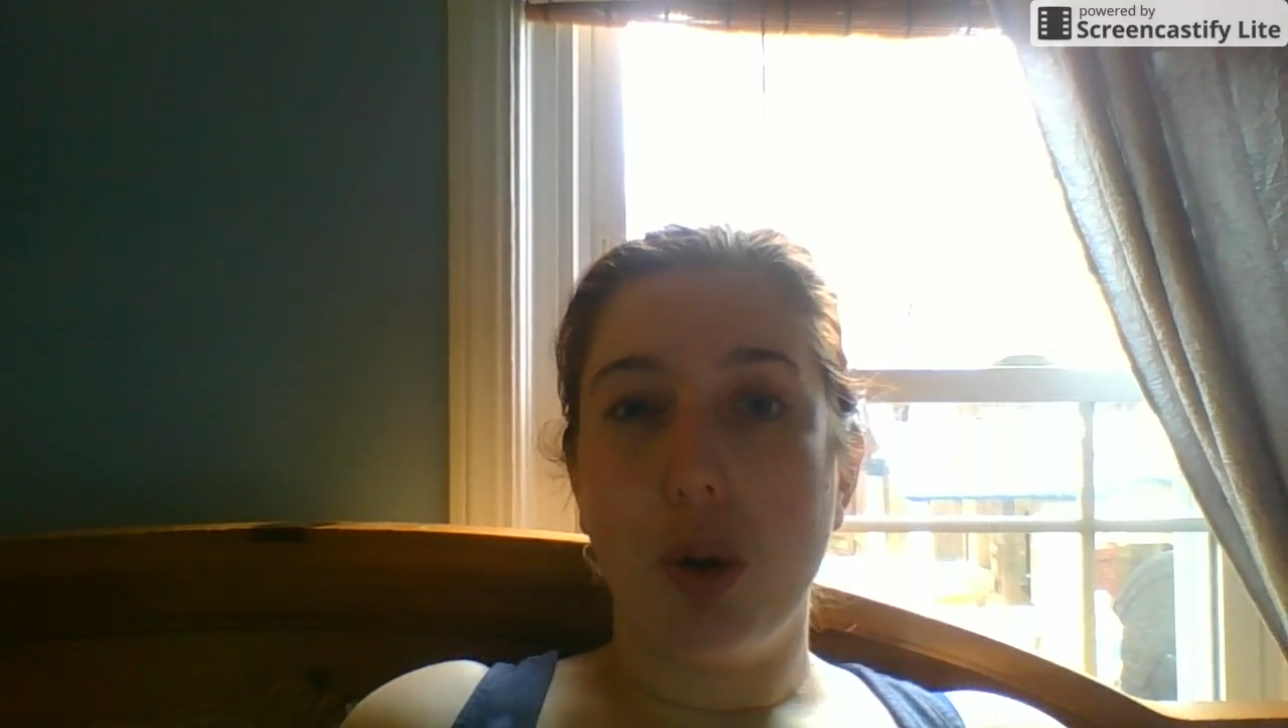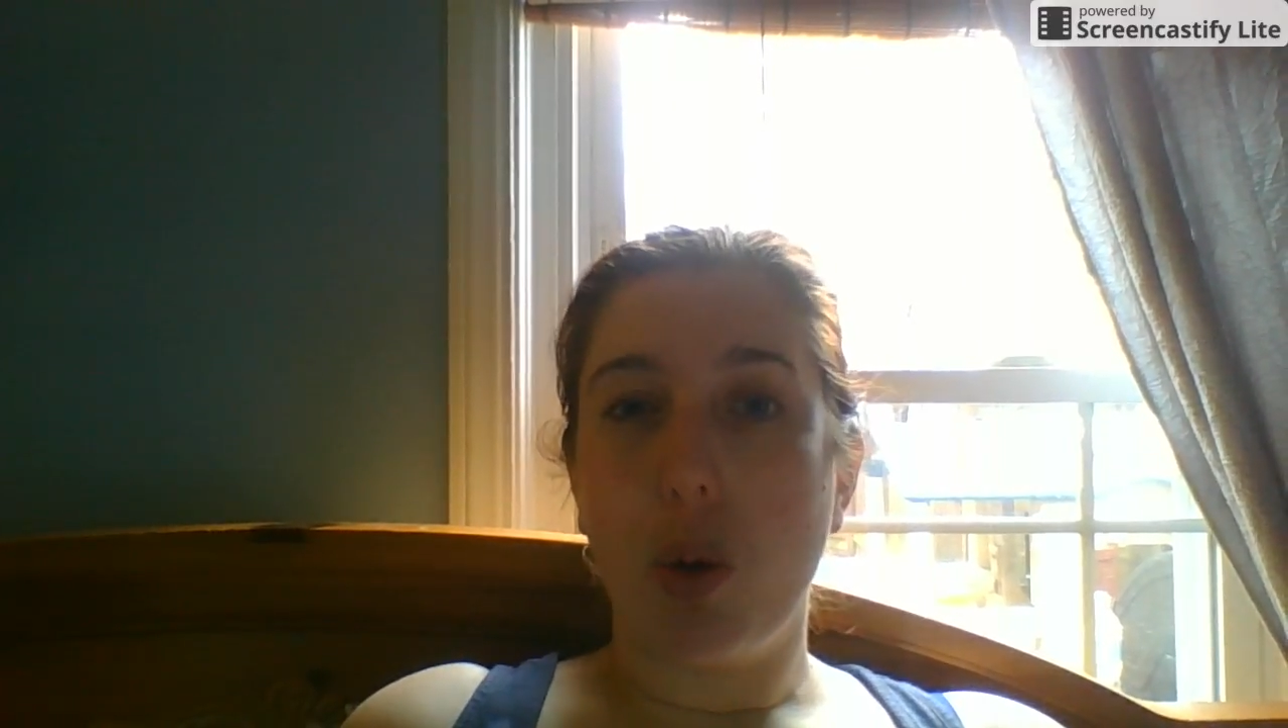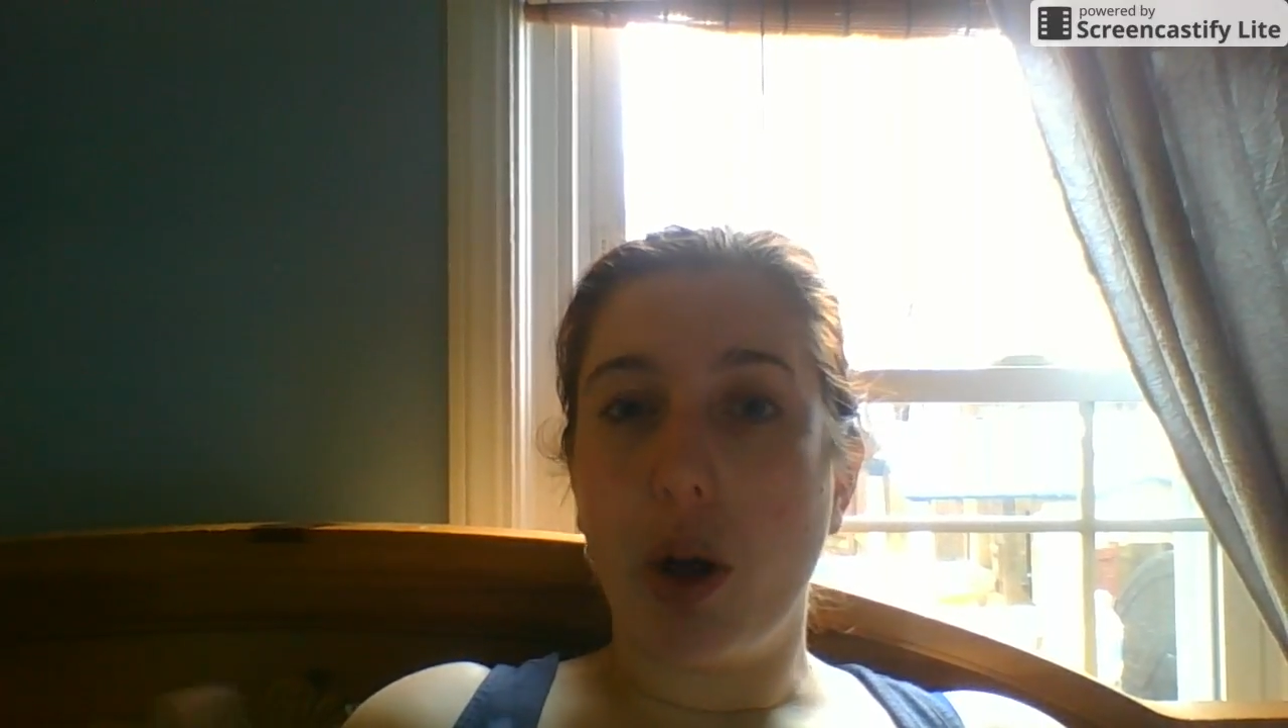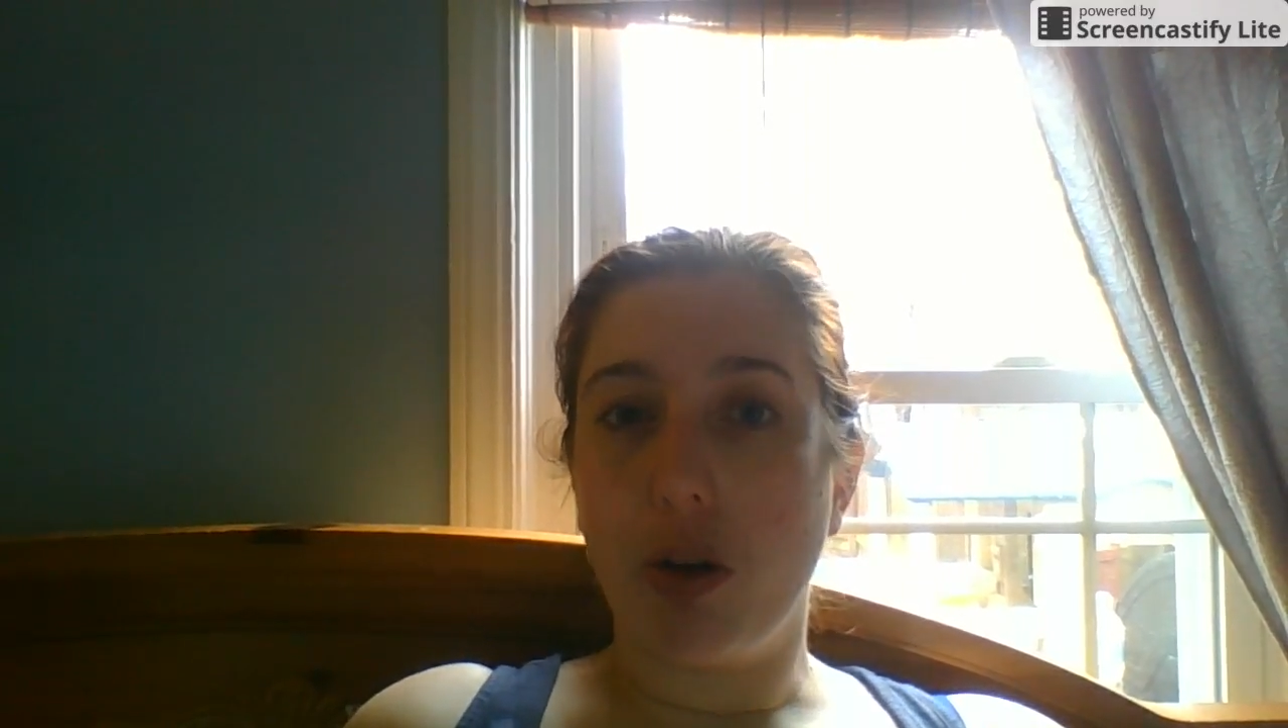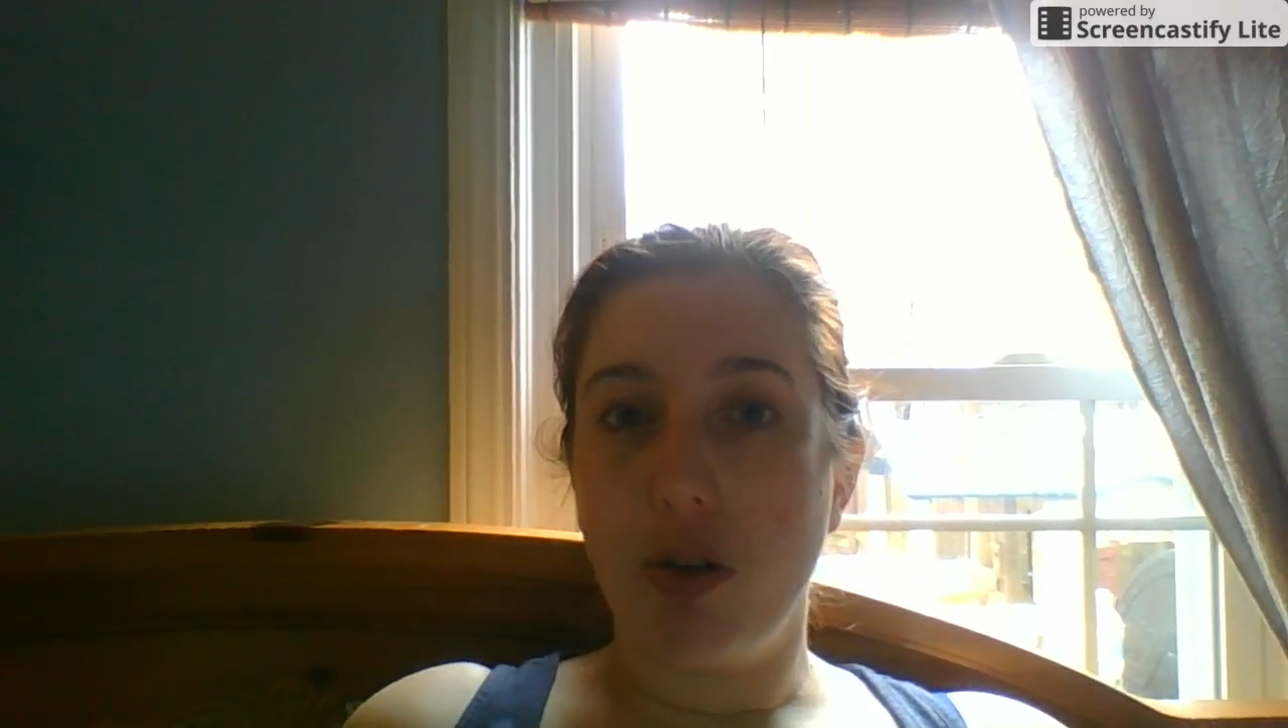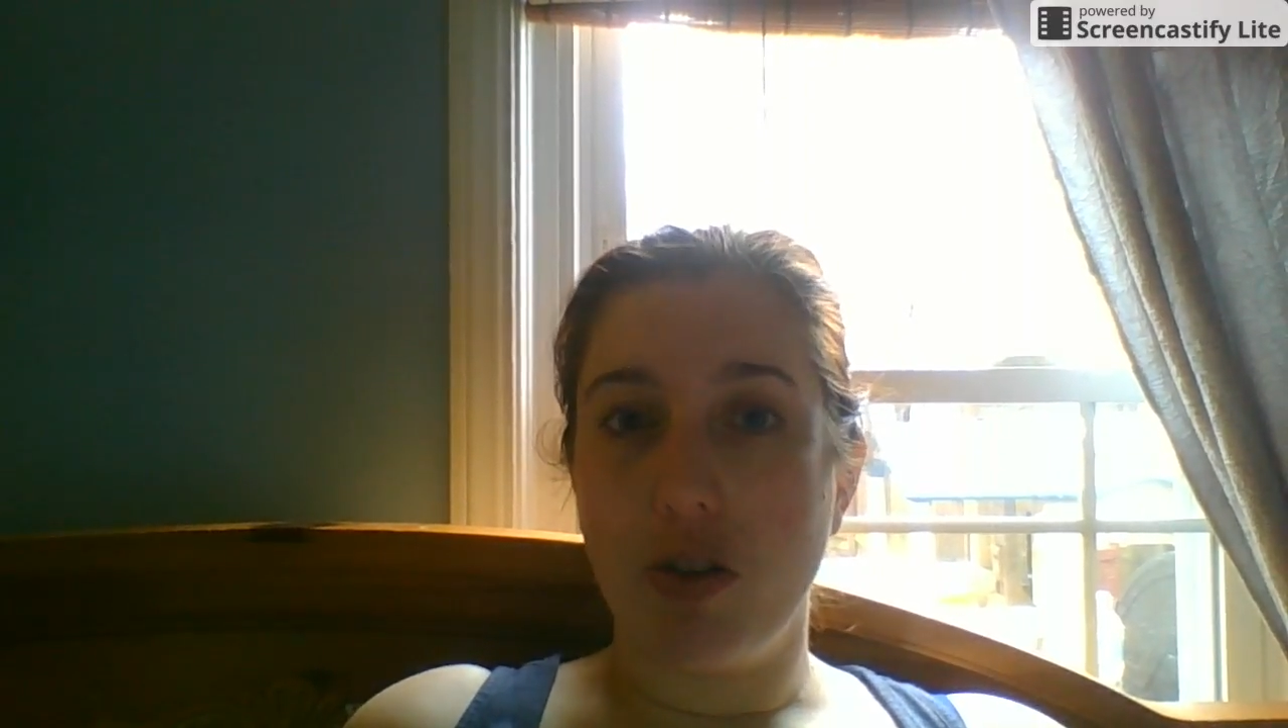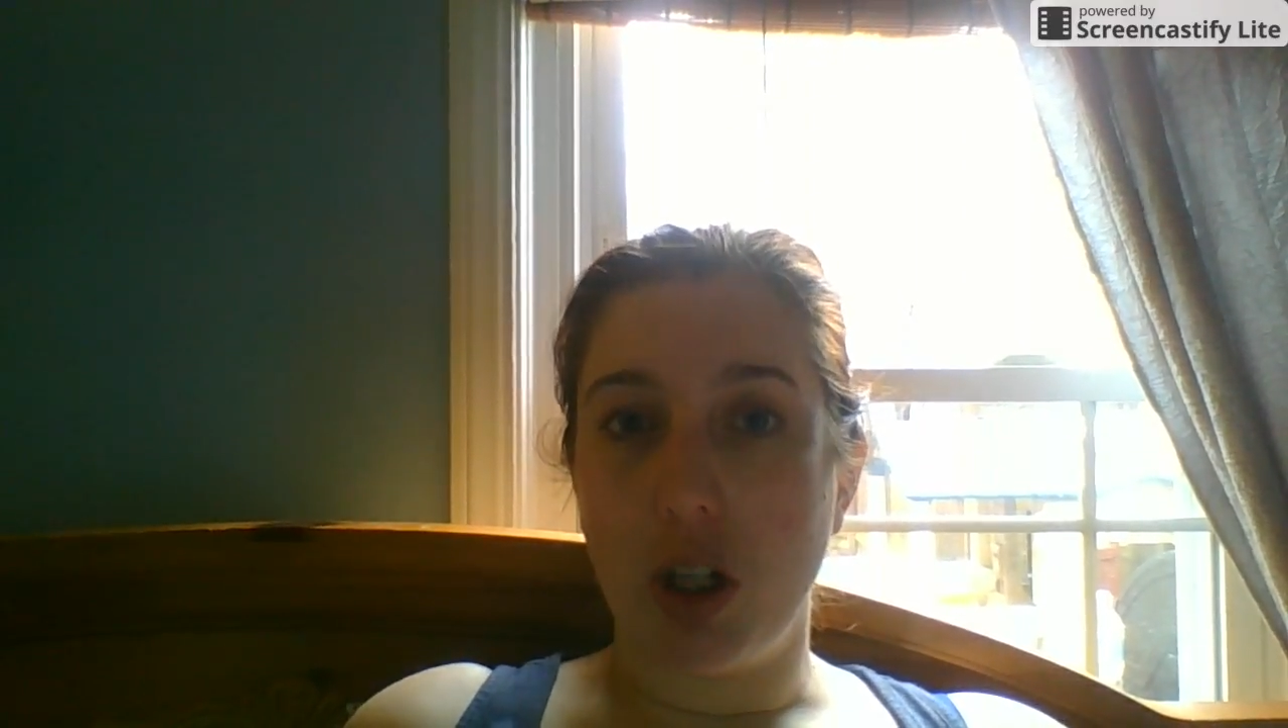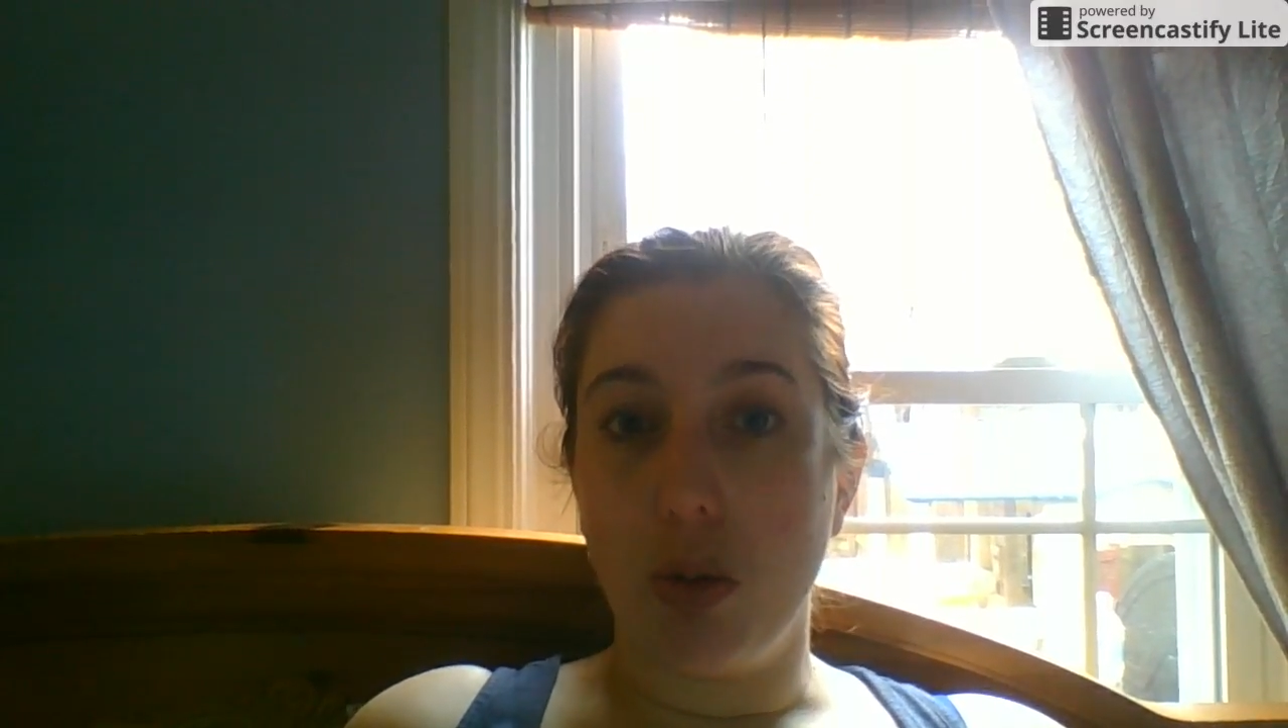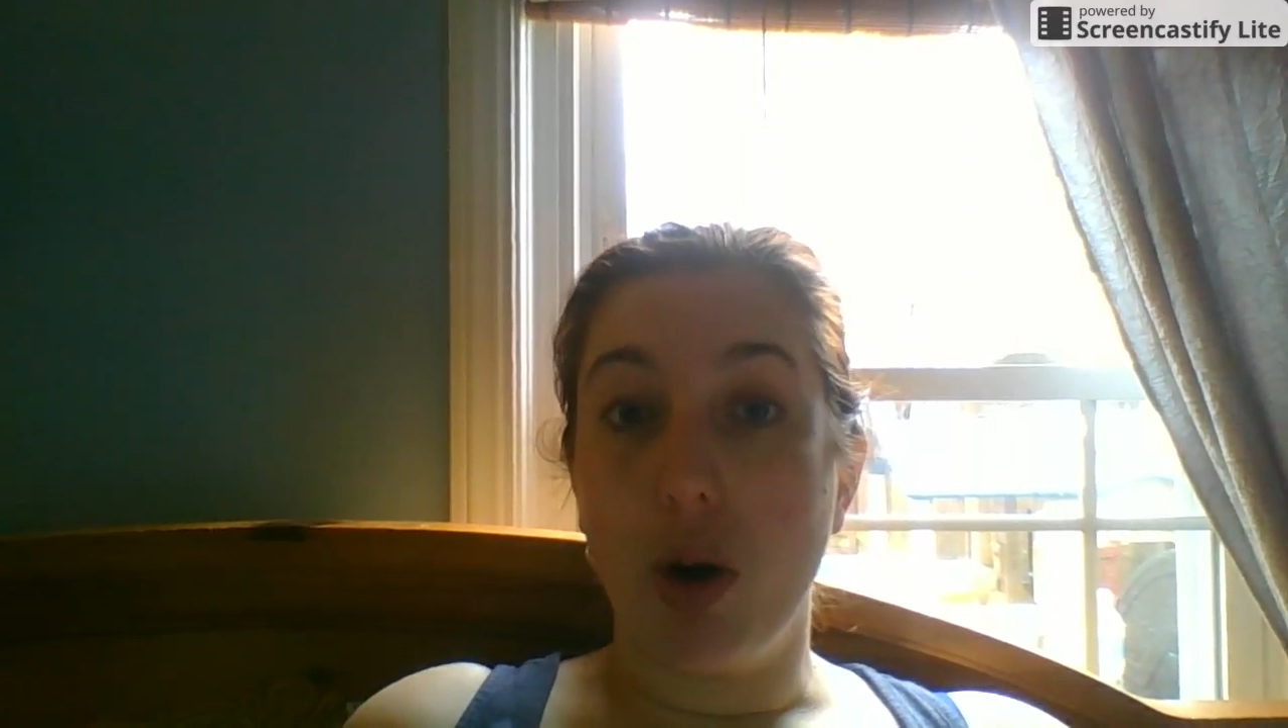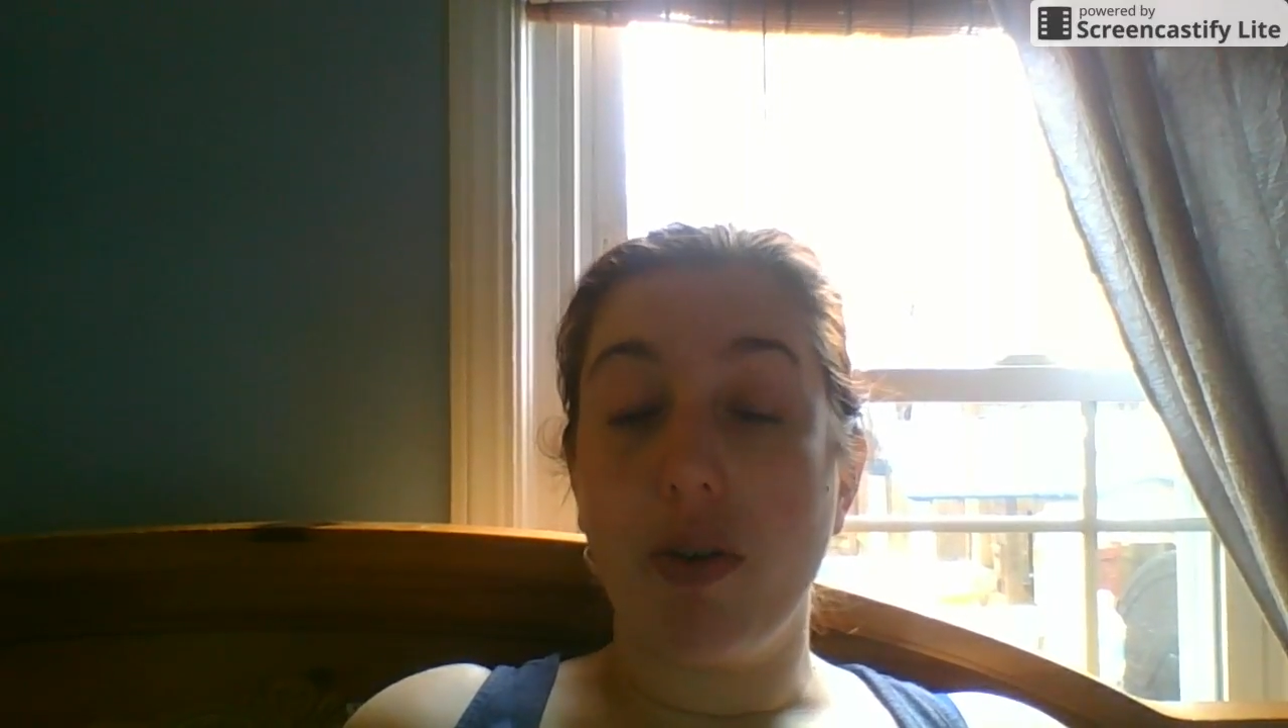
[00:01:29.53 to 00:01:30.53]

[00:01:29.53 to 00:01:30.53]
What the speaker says: quick review